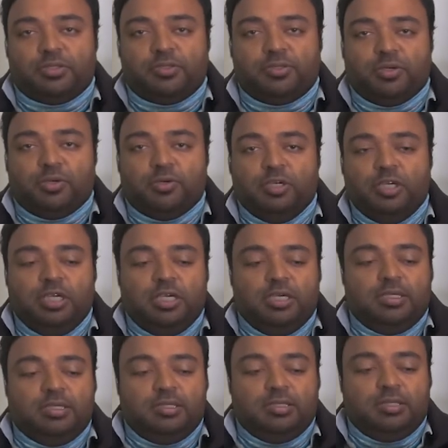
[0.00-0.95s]
So
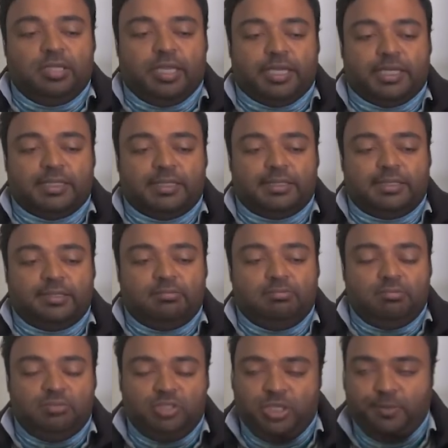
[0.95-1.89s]
there's
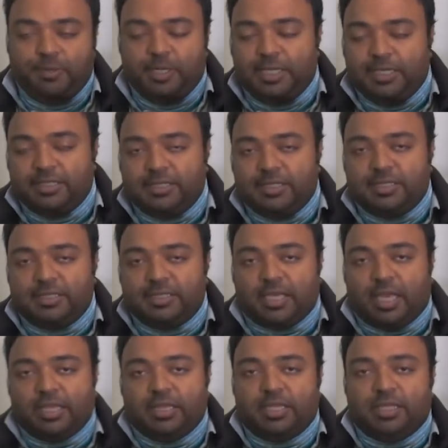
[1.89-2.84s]
cheaper lenses,
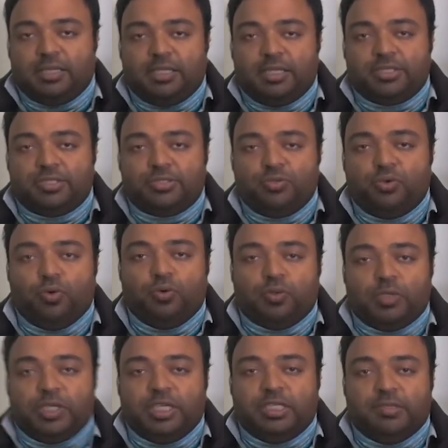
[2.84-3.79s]
and then there's no
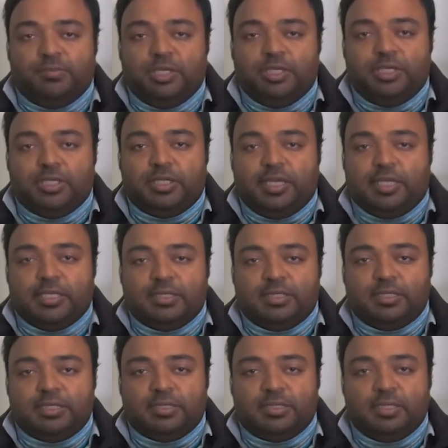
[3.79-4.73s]
intermediate
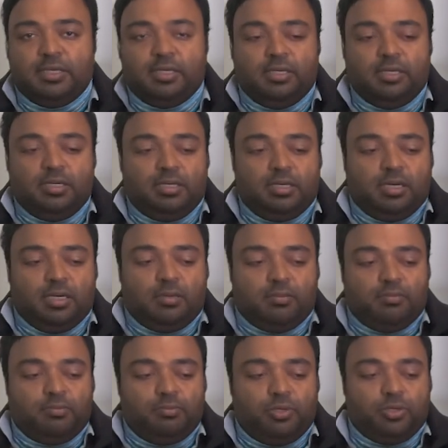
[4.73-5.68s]
lenses
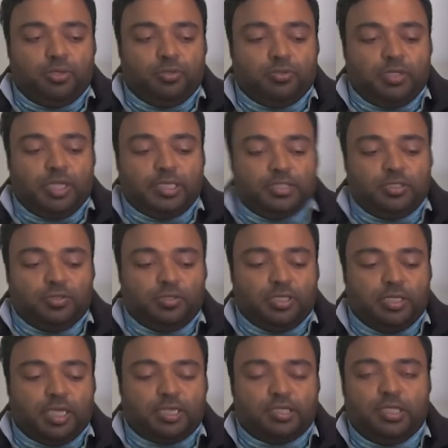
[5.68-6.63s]
that you
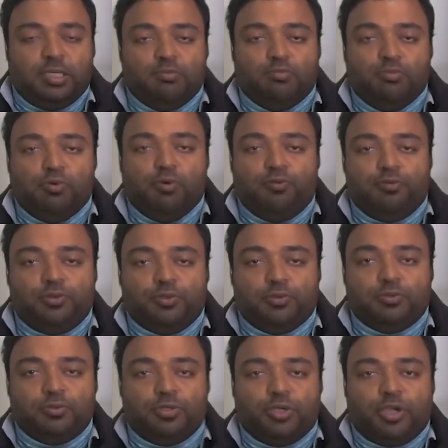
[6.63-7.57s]
can actually move to.
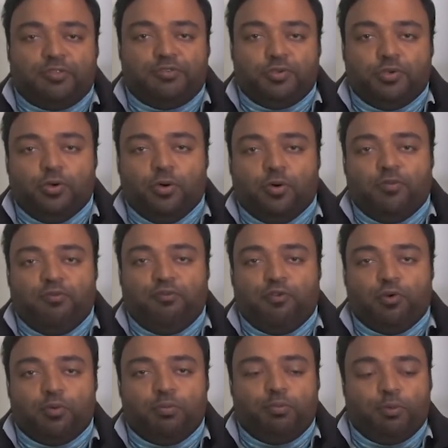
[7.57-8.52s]
You have to go
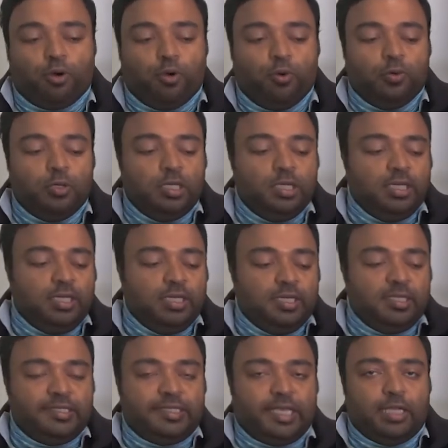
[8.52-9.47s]
full pro,
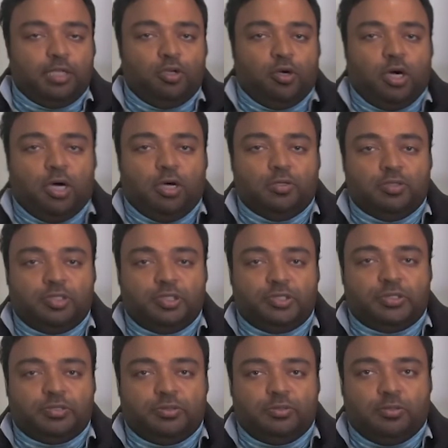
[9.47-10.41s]
sell your
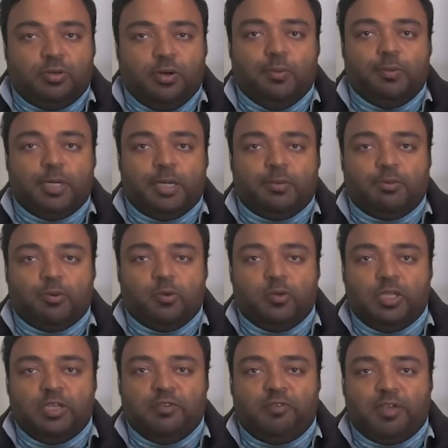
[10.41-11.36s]
house, open up an
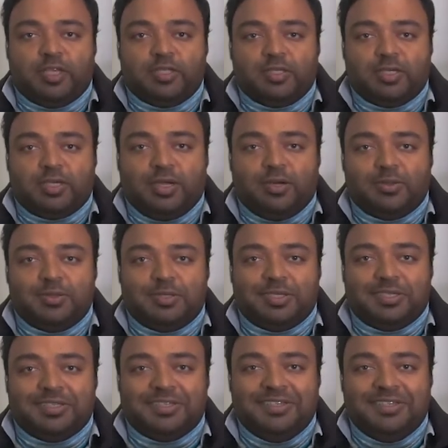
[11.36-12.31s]
OnlyFans account, and